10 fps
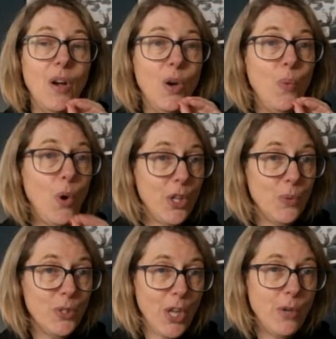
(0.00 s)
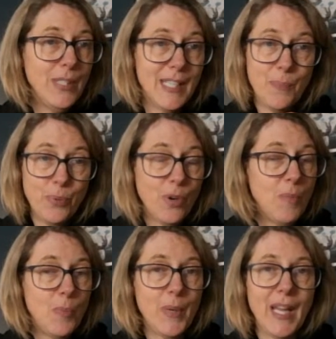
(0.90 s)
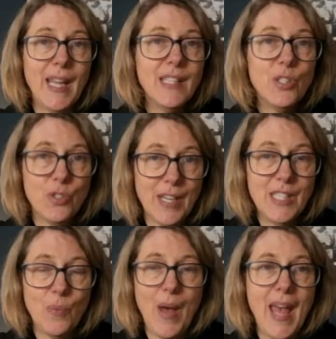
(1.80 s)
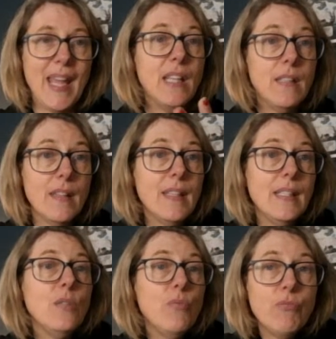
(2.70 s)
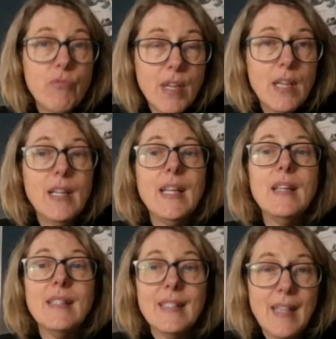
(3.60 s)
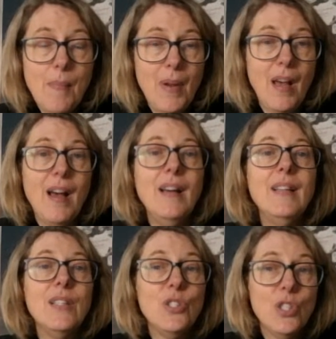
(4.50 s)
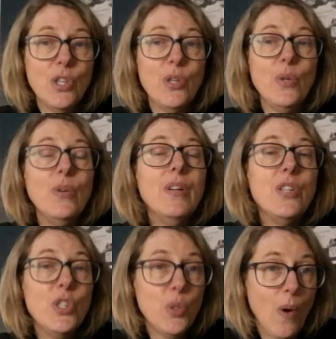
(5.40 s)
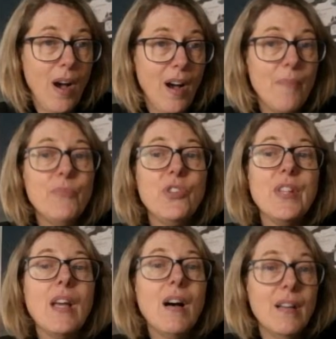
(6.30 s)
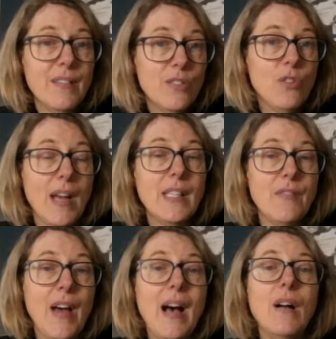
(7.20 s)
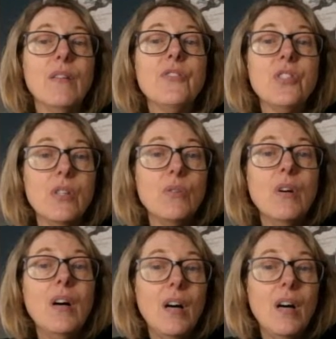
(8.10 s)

What you will notice probably straight away is that this is really similar to schwa, to the unstressed vowel, to